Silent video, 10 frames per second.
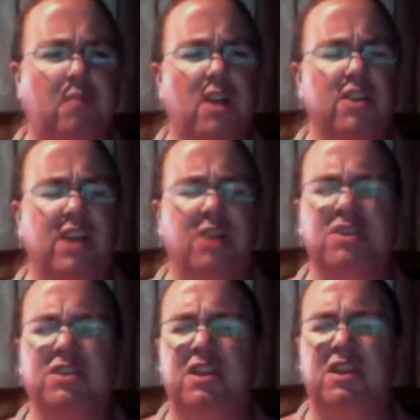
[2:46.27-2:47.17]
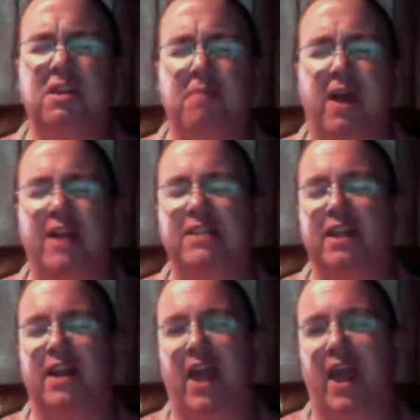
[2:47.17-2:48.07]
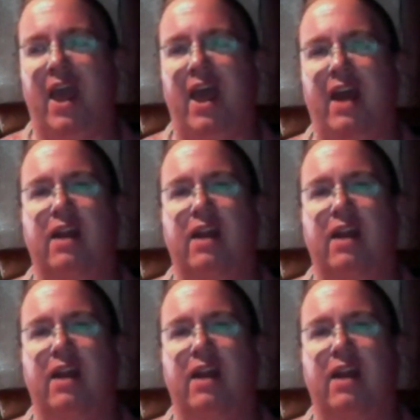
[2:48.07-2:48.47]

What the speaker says: So that was the mindset that I had,